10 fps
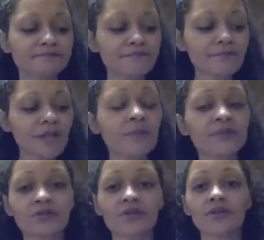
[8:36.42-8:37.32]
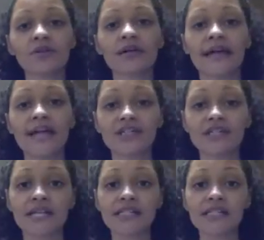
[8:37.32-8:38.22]
But the girl had actually
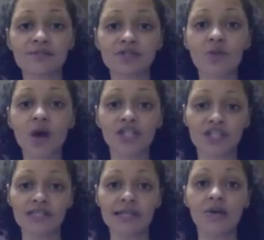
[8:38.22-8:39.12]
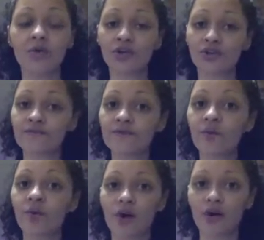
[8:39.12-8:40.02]
done some swatches like on her
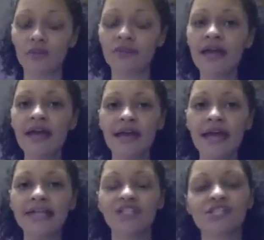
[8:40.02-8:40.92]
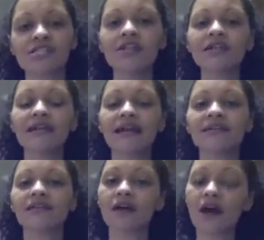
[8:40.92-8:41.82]
forearm. And just looking at the
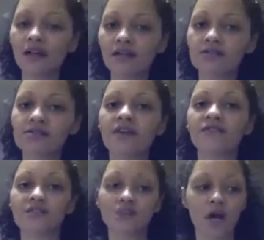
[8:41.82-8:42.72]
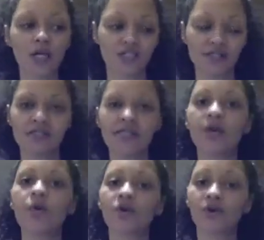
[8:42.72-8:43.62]
colors of the swatches, like
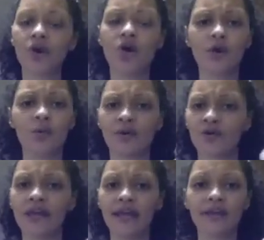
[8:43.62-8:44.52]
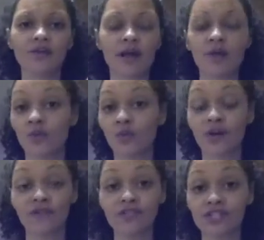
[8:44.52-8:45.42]
on her arm or her hand, or
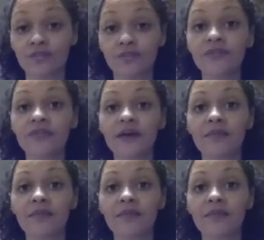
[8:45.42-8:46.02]
wherever she put them,